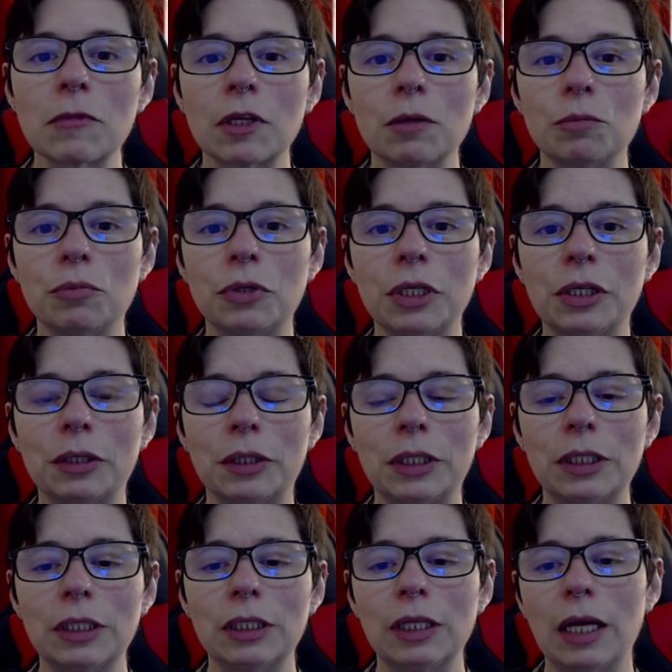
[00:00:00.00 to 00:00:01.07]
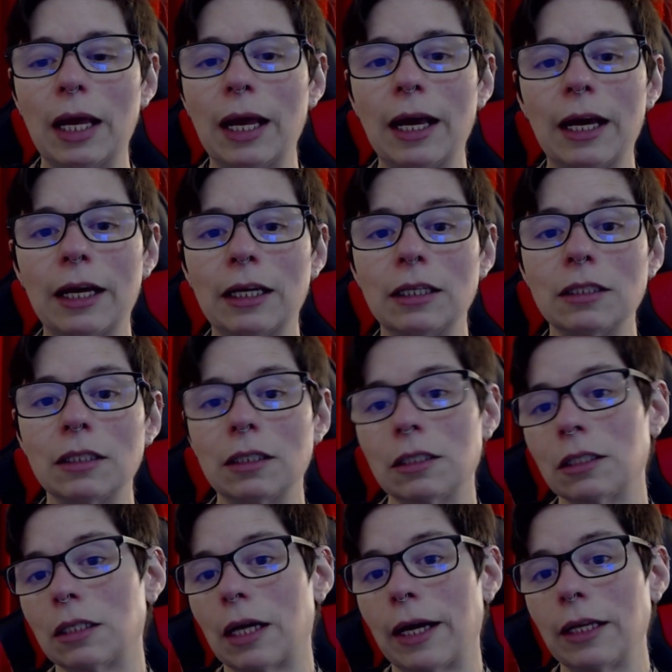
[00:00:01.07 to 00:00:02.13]
Pretty good. And
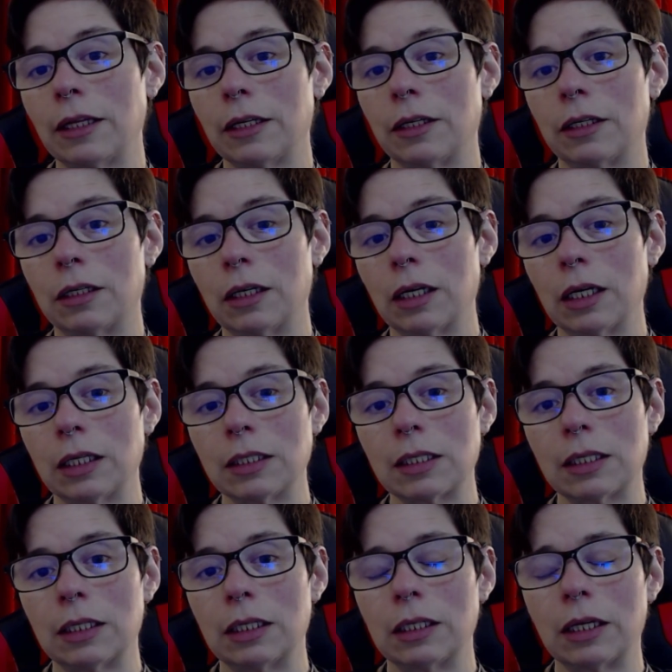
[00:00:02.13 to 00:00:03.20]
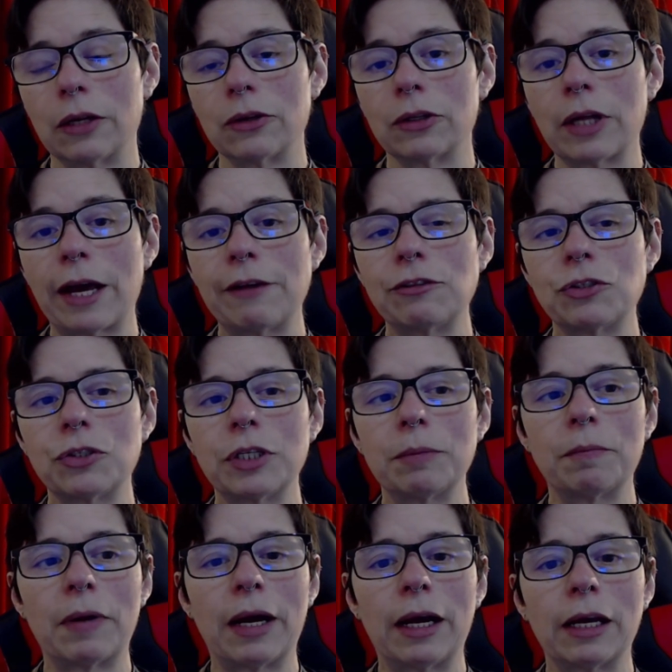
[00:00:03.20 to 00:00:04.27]
tonight there is another live stream
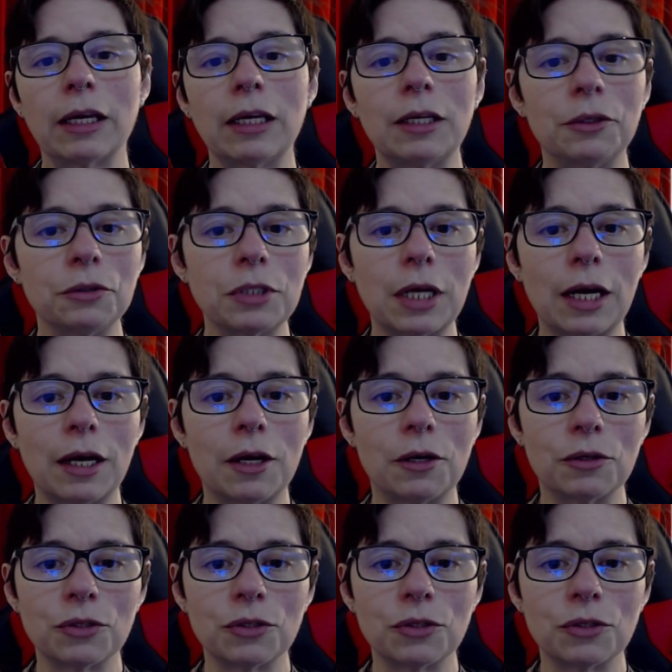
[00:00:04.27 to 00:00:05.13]
by Keto Chow,